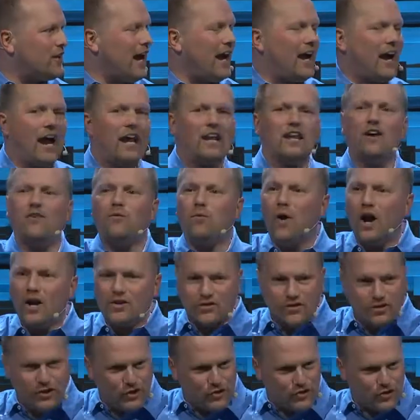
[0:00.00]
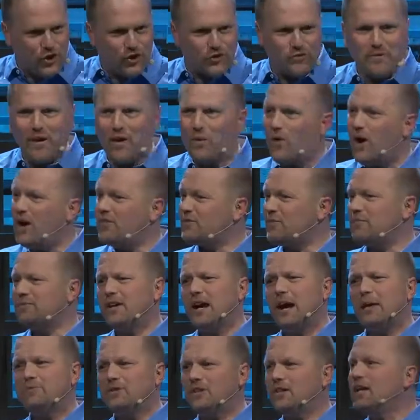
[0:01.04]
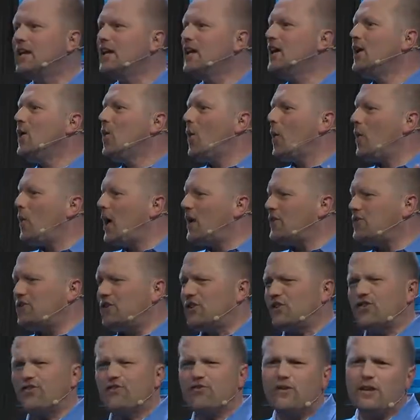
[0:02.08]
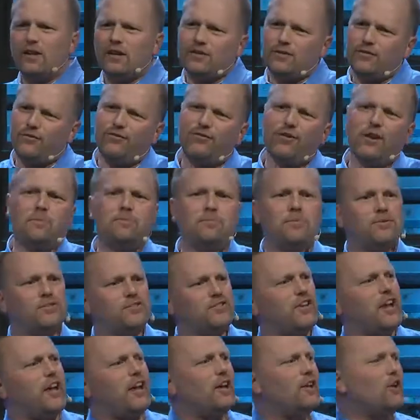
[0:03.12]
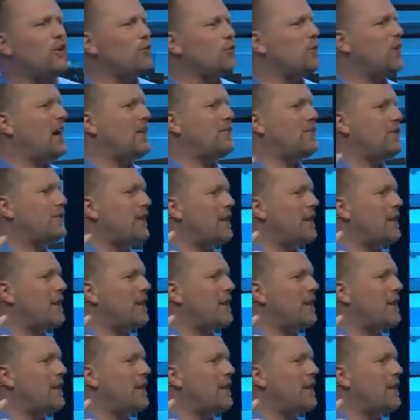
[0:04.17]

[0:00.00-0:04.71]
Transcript: I, I love watching these shows with my wife sometimes, and we watch these fl- uh, flipper sales, whatever.